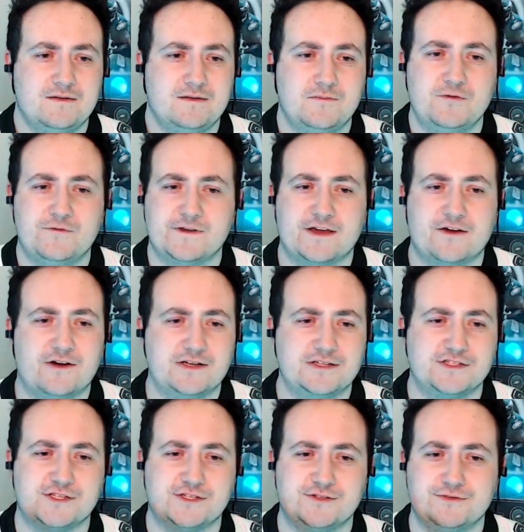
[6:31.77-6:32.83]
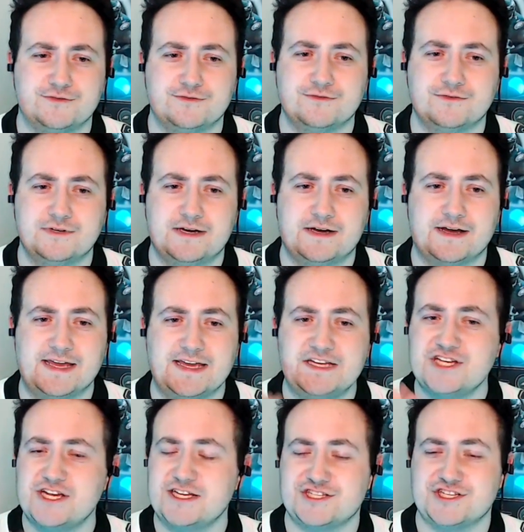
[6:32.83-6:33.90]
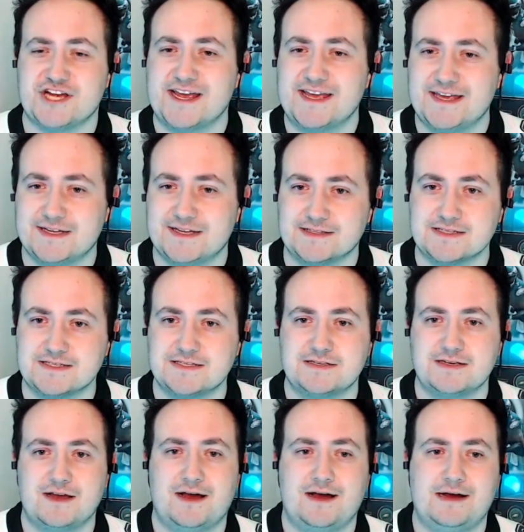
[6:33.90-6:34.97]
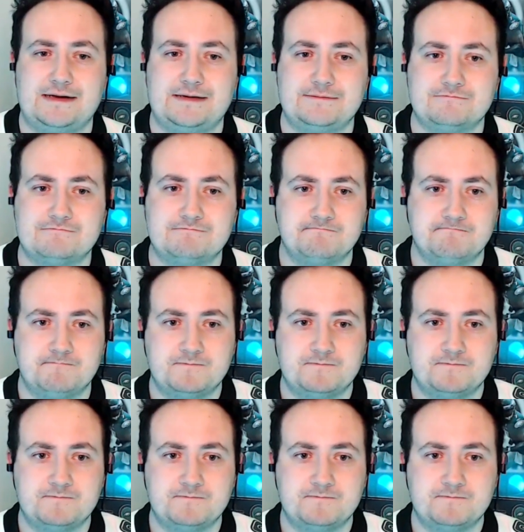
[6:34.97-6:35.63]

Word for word: Moving on to uh, EJ Jenkins. Um,